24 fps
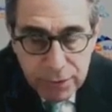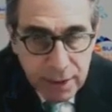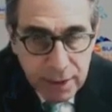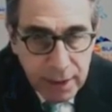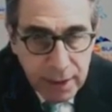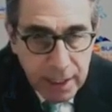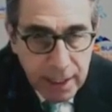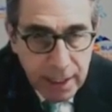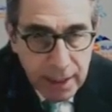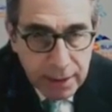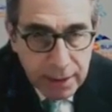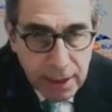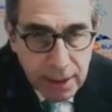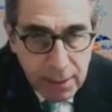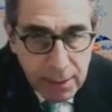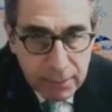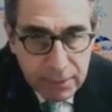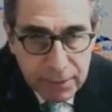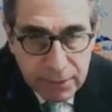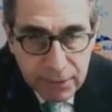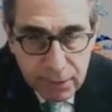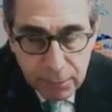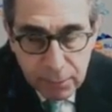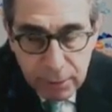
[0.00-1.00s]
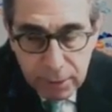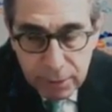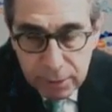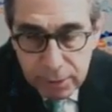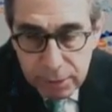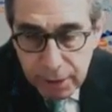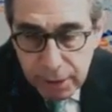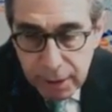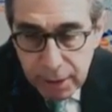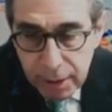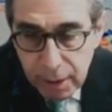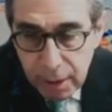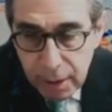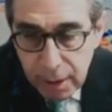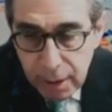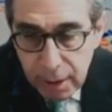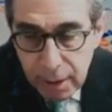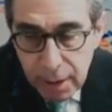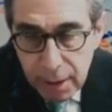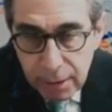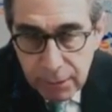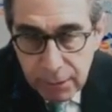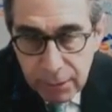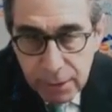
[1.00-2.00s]
the anatomic stability
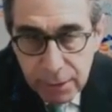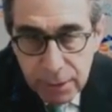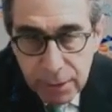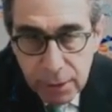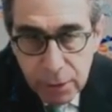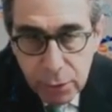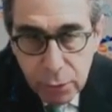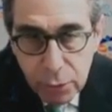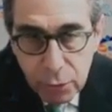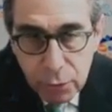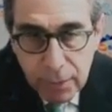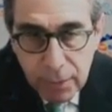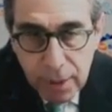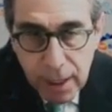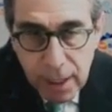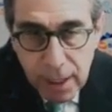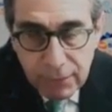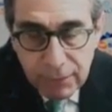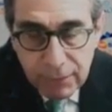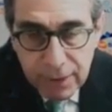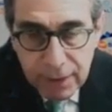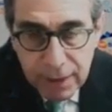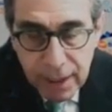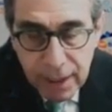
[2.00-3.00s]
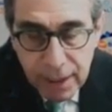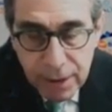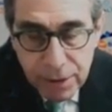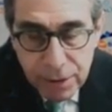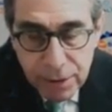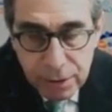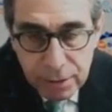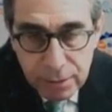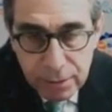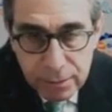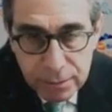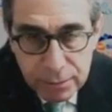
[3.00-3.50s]
and then the Gould modification.